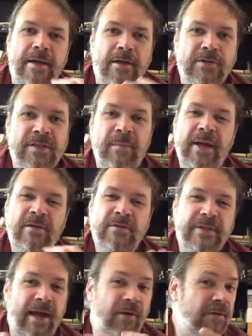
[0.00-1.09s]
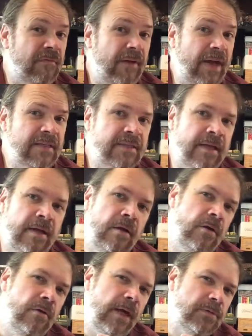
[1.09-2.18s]
Here's somebody who's now invested,
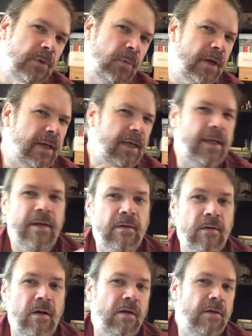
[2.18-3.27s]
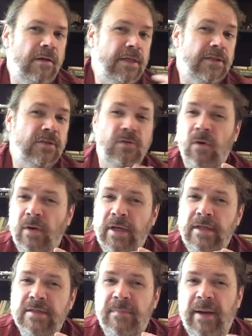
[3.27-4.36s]
who actually want to hear all of these
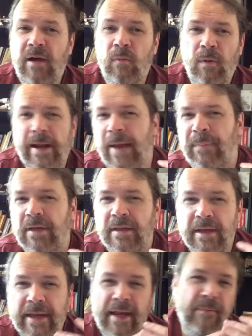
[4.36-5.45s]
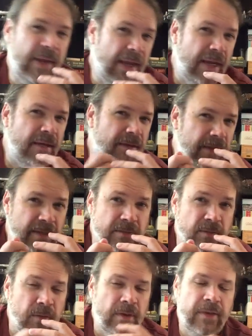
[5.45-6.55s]
stories about what happened in the campaign and that
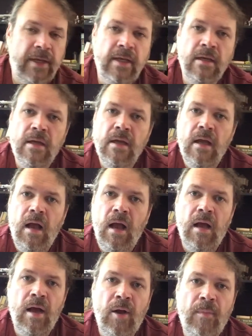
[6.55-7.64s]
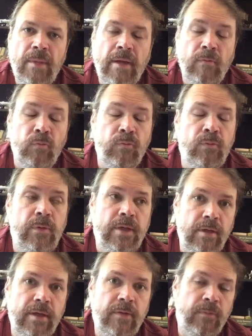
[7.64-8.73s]
sort of thing. It
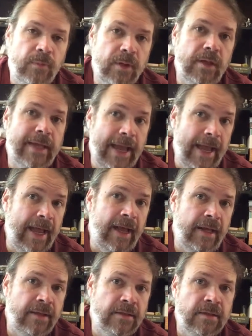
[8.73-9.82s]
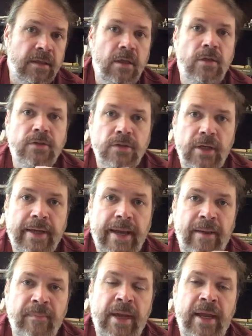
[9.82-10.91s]
really, really adds to a
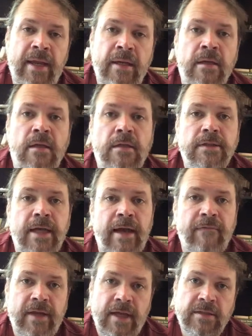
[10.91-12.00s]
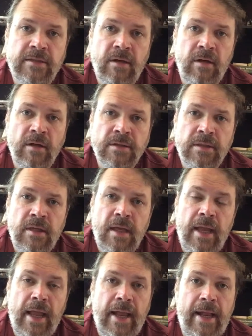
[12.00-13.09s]
campaign to have guest stars.
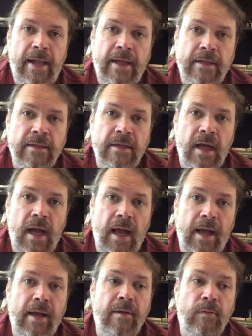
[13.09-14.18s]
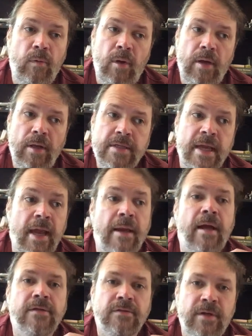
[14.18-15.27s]
And I
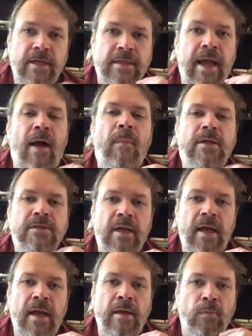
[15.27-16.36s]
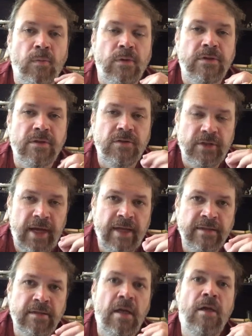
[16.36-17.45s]
cannot stress how much I would
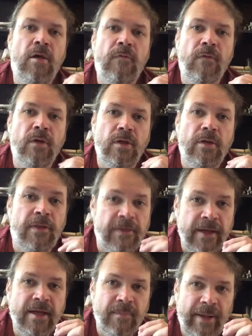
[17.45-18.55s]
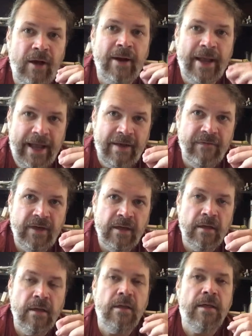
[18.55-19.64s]
suggest for you to think about
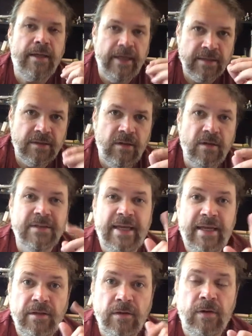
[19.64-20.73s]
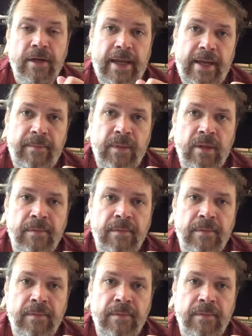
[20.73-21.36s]
having guest stars in your game.